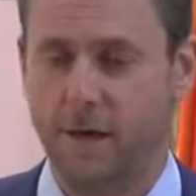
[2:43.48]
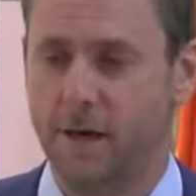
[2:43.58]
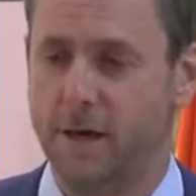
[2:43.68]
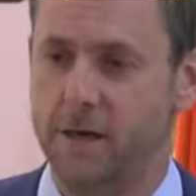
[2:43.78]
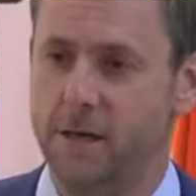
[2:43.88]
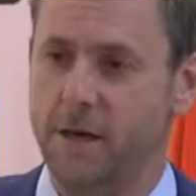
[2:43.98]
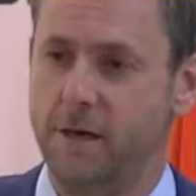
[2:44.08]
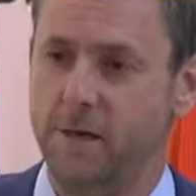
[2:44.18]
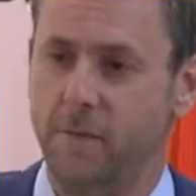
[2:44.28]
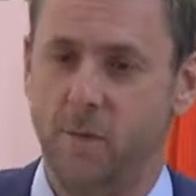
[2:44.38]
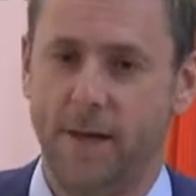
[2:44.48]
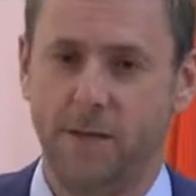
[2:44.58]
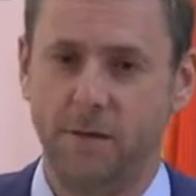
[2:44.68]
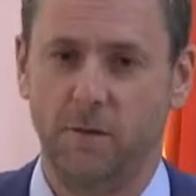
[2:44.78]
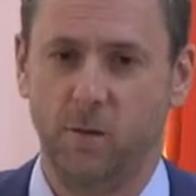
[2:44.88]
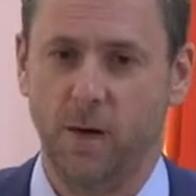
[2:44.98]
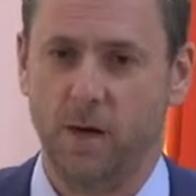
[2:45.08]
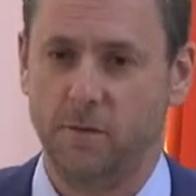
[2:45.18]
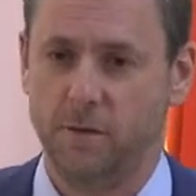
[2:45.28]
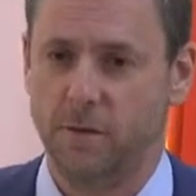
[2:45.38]
uh, Canadian diplomats on the
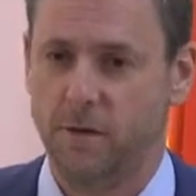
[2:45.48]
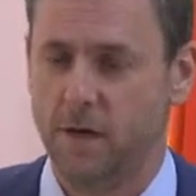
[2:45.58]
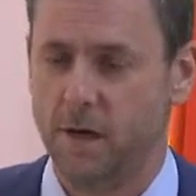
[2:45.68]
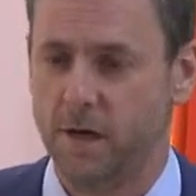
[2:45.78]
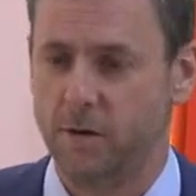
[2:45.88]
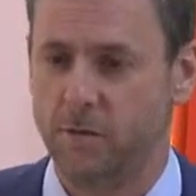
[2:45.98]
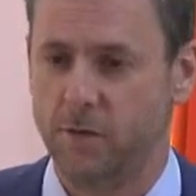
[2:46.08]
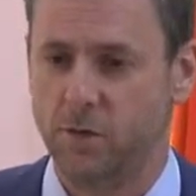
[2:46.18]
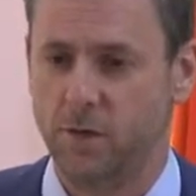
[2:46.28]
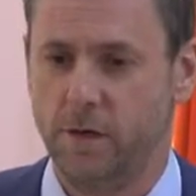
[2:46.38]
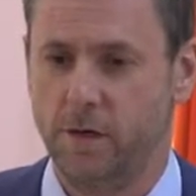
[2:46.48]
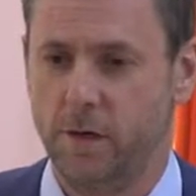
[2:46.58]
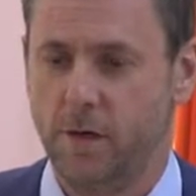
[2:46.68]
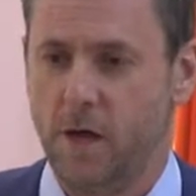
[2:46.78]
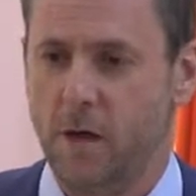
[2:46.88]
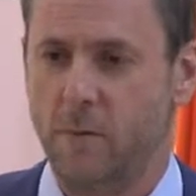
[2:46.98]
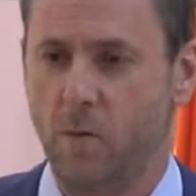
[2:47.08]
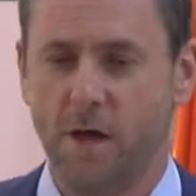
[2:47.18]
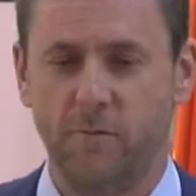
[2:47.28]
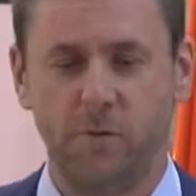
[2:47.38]
ground uh, here in Madrid, but
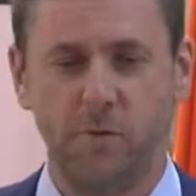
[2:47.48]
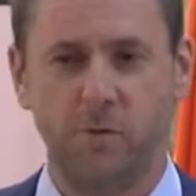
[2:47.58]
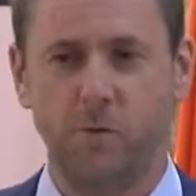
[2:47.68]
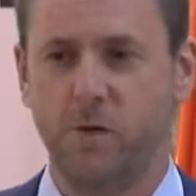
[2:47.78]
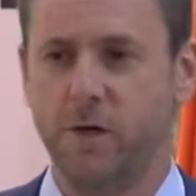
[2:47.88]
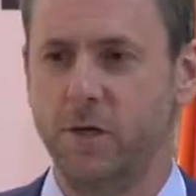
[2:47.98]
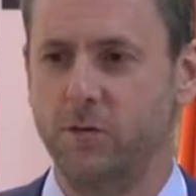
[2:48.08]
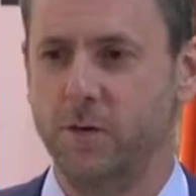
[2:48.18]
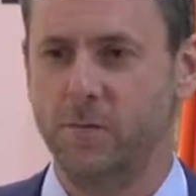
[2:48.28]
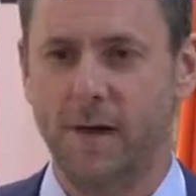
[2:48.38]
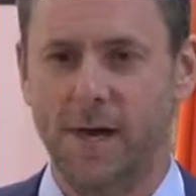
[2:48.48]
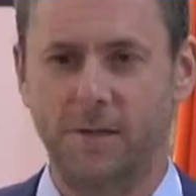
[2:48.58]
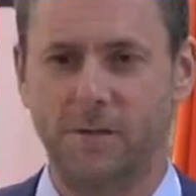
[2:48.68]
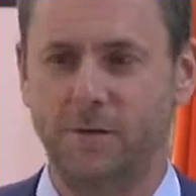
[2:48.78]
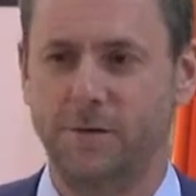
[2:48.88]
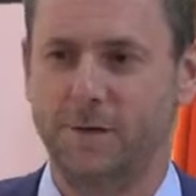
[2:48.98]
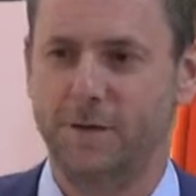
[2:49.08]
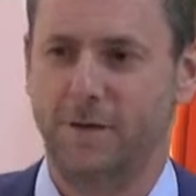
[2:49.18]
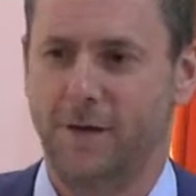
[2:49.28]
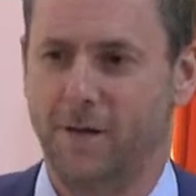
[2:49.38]
we have over 300
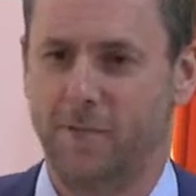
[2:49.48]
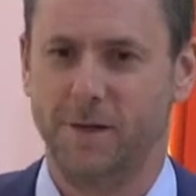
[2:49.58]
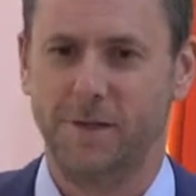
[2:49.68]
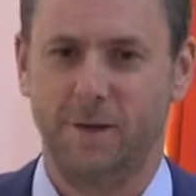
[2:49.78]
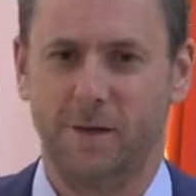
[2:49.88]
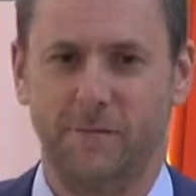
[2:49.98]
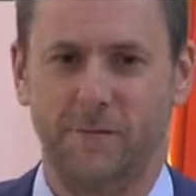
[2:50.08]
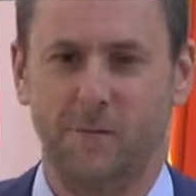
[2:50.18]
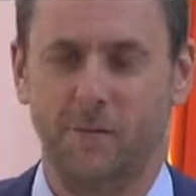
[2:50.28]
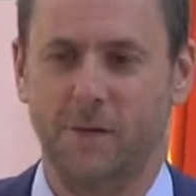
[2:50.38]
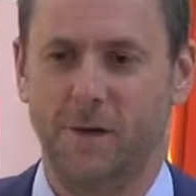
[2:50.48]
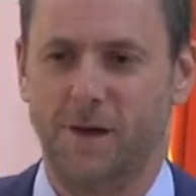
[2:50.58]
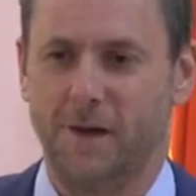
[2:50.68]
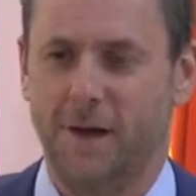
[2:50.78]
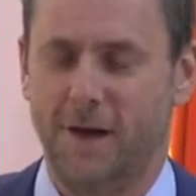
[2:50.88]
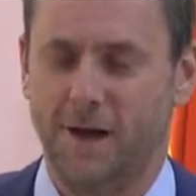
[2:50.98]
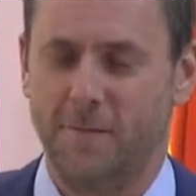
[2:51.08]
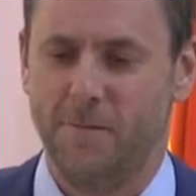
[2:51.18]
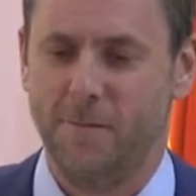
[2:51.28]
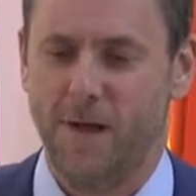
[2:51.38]
ambassadors amongst all of you.
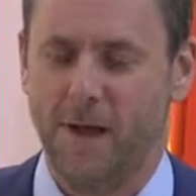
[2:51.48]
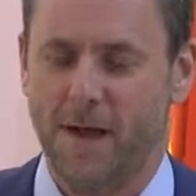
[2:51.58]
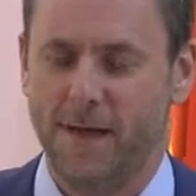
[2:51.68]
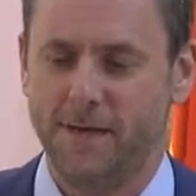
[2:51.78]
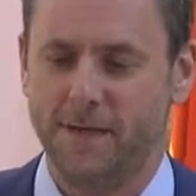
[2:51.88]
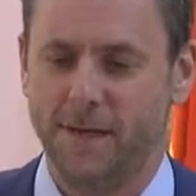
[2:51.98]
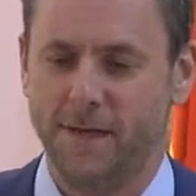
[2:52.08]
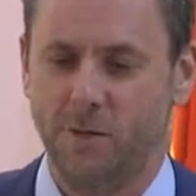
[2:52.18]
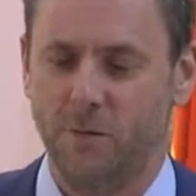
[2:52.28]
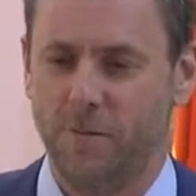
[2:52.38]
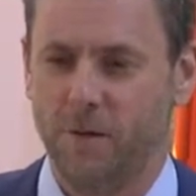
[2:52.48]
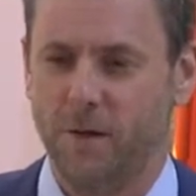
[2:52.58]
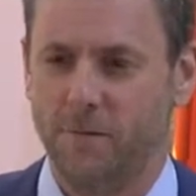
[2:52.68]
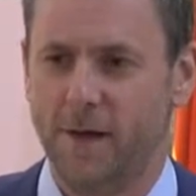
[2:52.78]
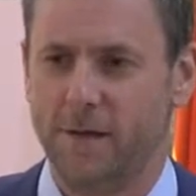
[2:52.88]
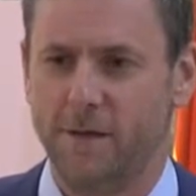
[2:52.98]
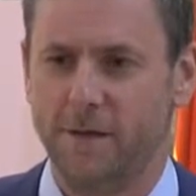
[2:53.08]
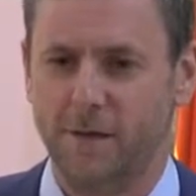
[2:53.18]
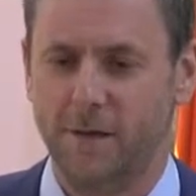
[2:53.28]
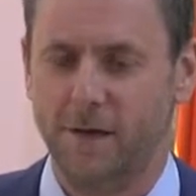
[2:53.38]
Um, and uh, don't forget
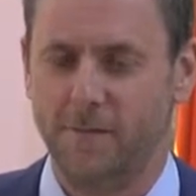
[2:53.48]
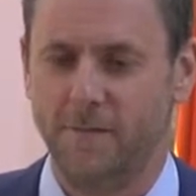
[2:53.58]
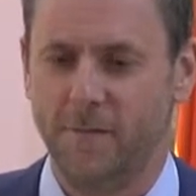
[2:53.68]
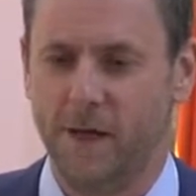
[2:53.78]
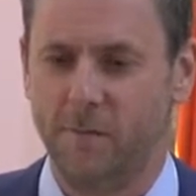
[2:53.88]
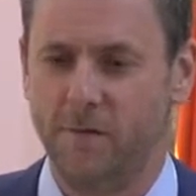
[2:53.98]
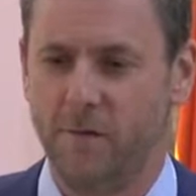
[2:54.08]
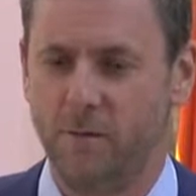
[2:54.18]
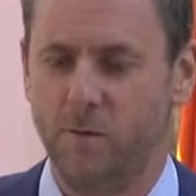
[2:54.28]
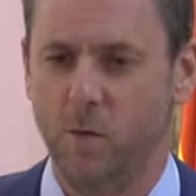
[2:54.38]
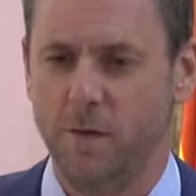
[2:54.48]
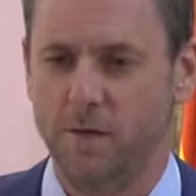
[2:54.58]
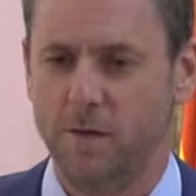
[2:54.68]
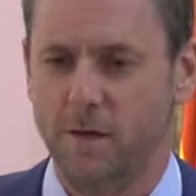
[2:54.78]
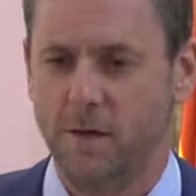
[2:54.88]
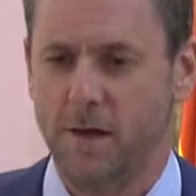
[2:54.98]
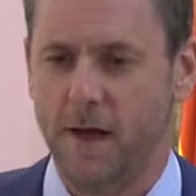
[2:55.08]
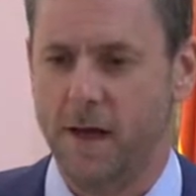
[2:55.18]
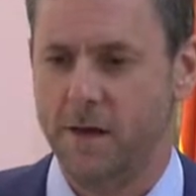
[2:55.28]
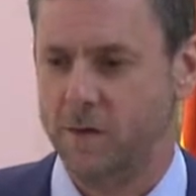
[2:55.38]
that. Um, that'll be very important.
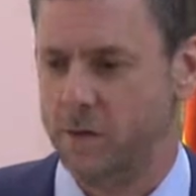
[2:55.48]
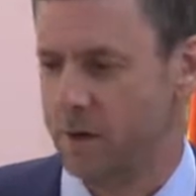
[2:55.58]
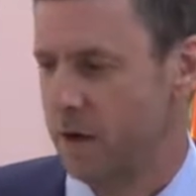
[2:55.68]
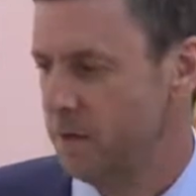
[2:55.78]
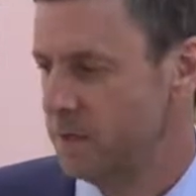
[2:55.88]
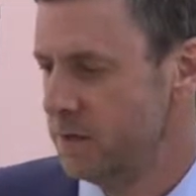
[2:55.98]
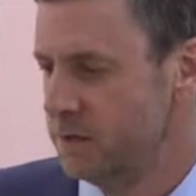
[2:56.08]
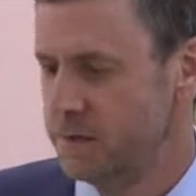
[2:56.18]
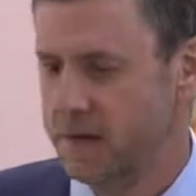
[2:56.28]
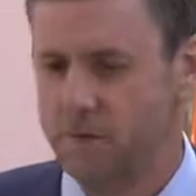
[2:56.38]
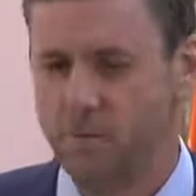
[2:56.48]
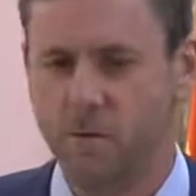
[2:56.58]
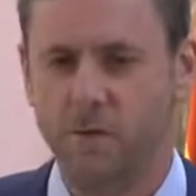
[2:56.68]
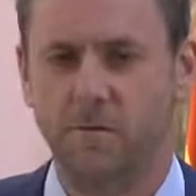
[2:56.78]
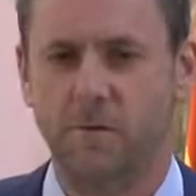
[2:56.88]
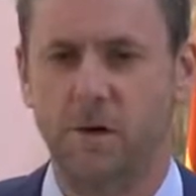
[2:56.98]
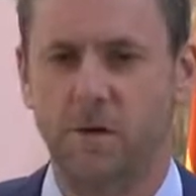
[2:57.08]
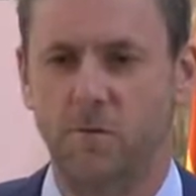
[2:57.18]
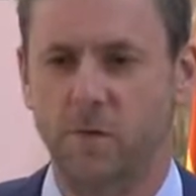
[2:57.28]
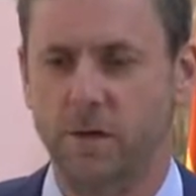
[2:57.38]
And as others have said, most of
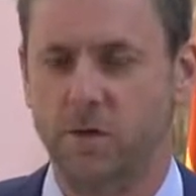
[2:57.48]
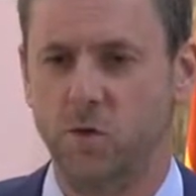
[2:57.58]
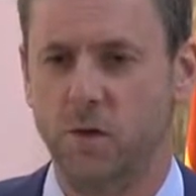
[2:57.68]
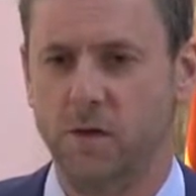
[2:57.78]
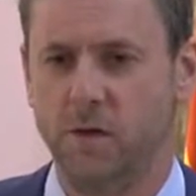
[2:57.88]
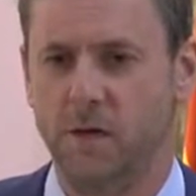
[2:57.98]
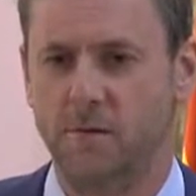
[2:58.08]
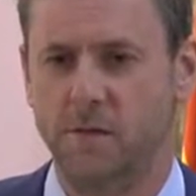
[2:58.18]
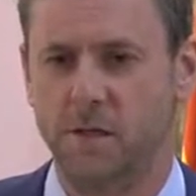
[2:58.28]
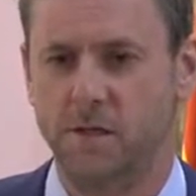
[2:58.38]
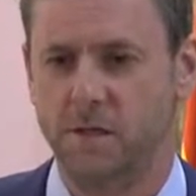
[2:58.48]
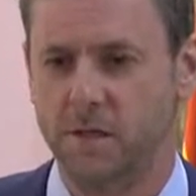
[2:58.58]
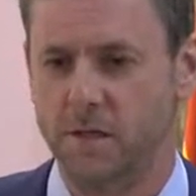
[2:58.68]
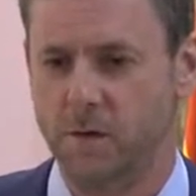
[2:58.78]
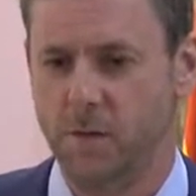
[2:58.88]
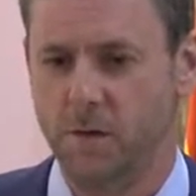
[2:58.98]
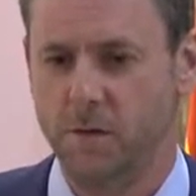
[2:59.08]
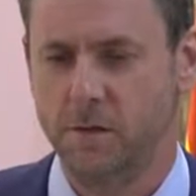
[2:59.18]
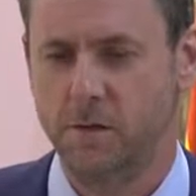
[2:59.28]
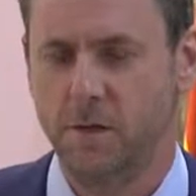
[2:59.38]
all, really enjoy yourselves because it's an
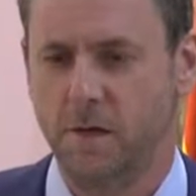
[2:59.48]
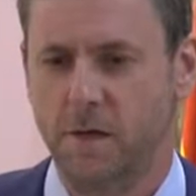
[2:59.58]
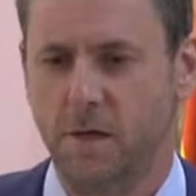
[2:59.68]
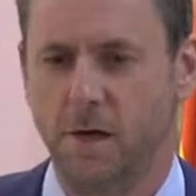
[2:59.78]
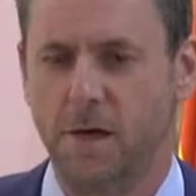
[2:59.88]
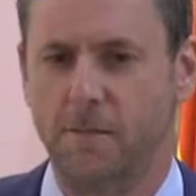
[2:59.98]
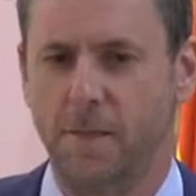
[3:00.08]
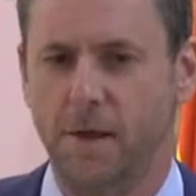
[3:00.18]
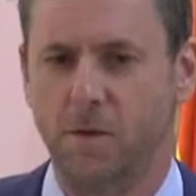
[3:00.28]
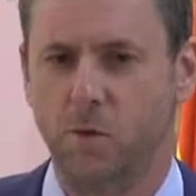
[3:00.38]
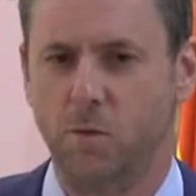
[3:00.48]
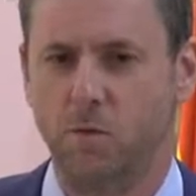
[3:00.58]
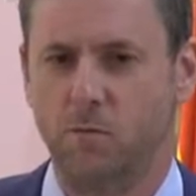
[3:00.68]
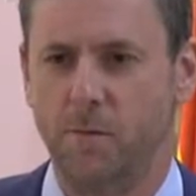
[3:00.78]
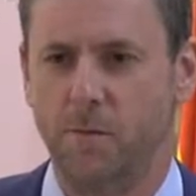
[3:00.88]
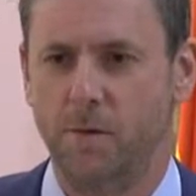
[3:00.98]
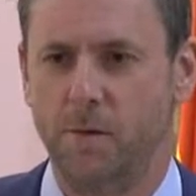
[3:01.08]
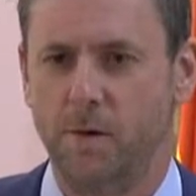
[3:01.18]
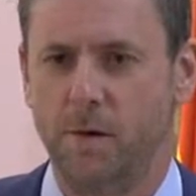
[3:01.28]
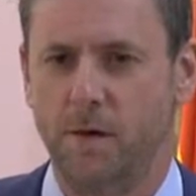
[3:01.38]
experience um, that you will
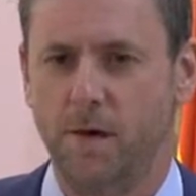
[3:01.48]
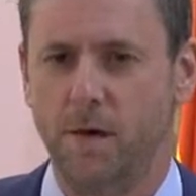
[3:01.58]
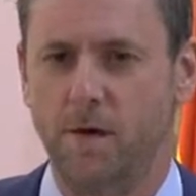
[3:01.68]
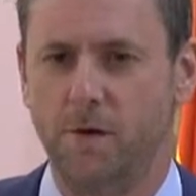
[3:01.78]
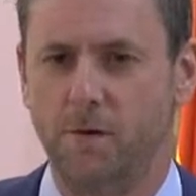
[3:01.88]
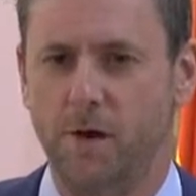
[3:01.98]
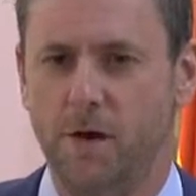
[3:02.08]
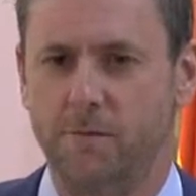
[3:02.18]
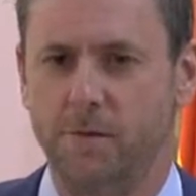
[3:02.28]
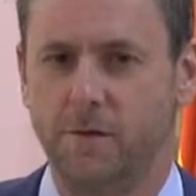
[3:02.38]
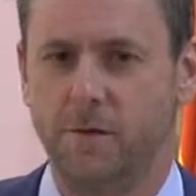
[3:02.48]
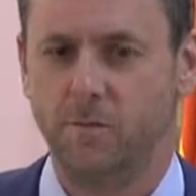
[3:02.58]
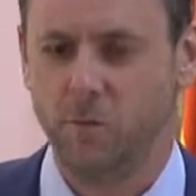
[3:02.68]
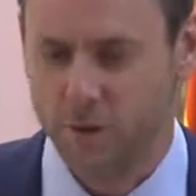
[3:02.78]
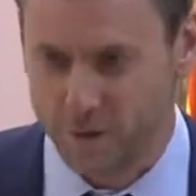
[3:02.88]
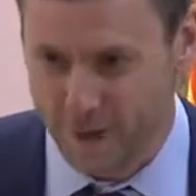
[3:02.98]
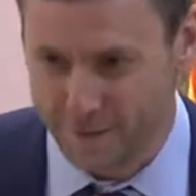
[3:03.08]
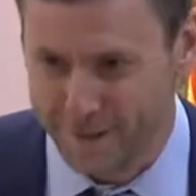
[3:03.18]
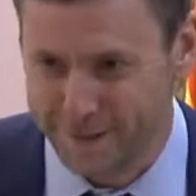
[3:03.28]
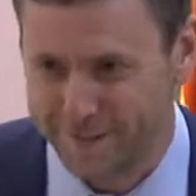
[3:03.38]
remember uh, all your lives. Muchas
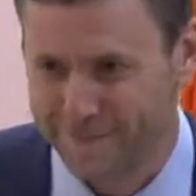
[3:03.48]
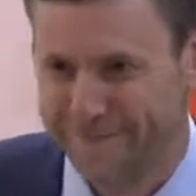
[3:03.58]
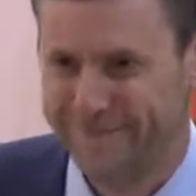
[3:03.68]
gracias.